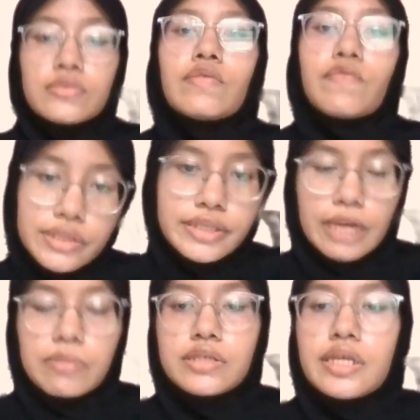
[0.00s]
The first
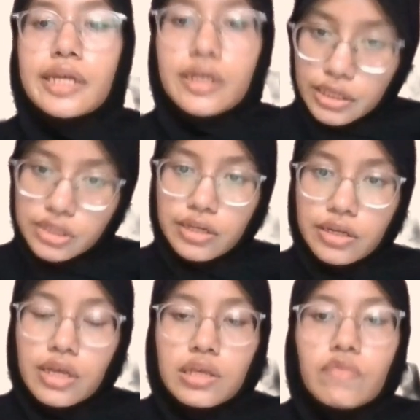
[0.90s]
step is data
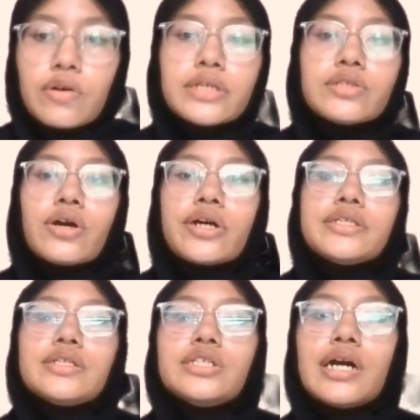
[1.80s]
collection. We focus
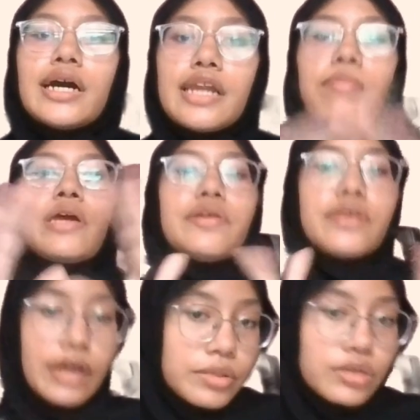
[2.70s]
on the Shah Alam
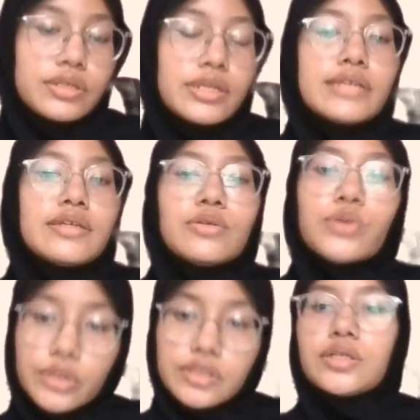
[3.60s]
area because it has a
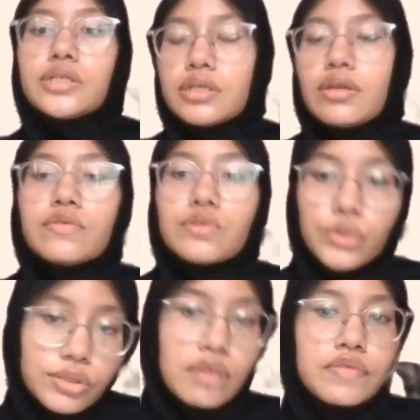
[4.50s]
good concentration of
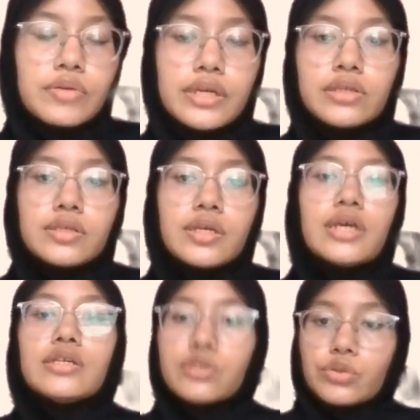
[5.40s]
Zeus Coffee outlets.
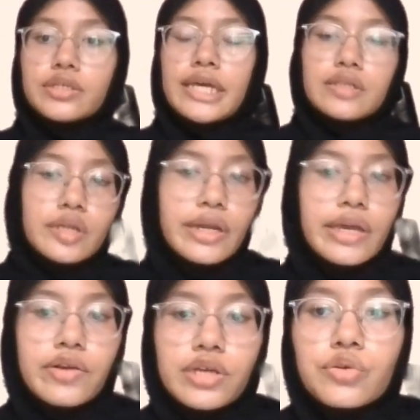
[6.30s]
So the selected
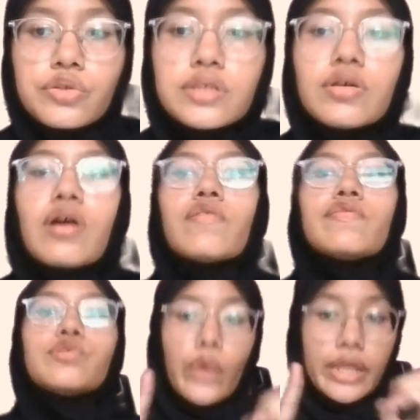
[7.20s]
areas consist
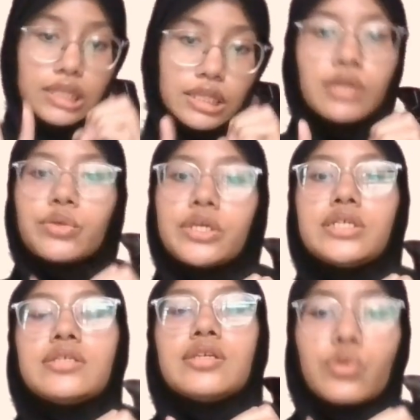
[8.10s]
of 20
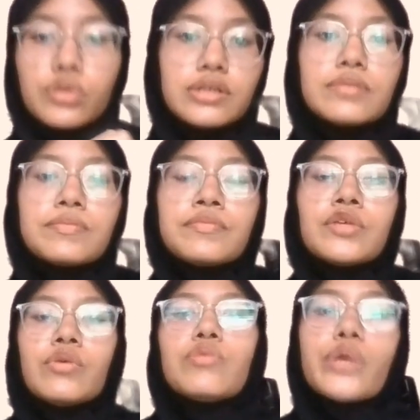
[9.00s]
locations in total,
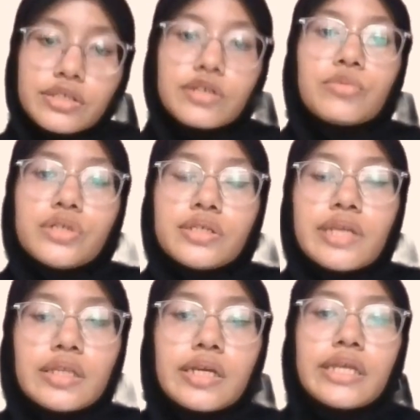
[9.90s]
with 1 distribution
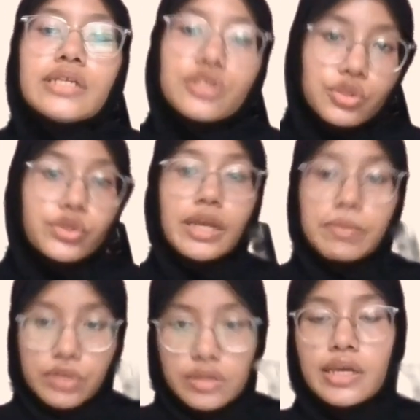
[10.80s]
center at HQ
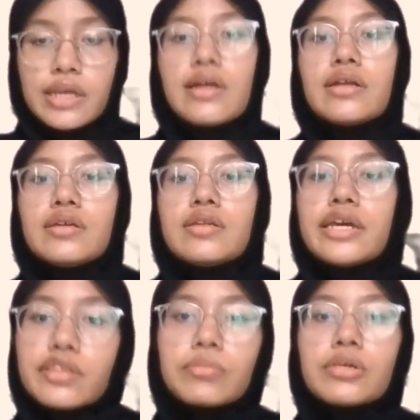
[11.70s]
Glemery and other
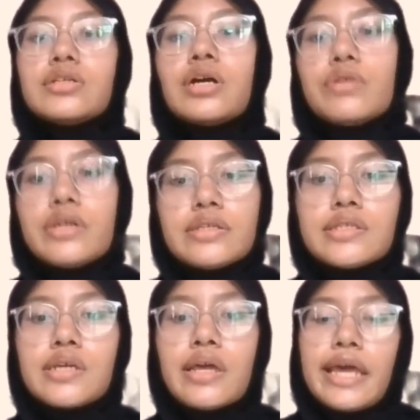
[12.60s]
19 branch
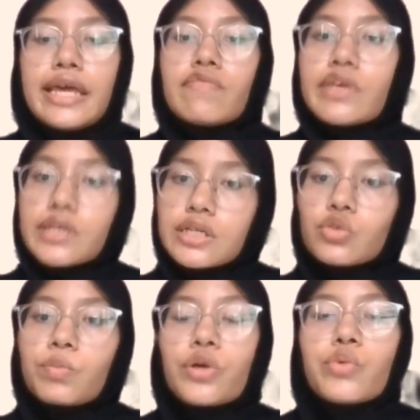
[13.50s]
outlets, as figure
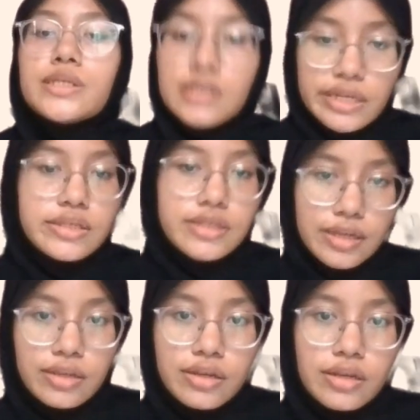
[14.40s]
2.1 suggested.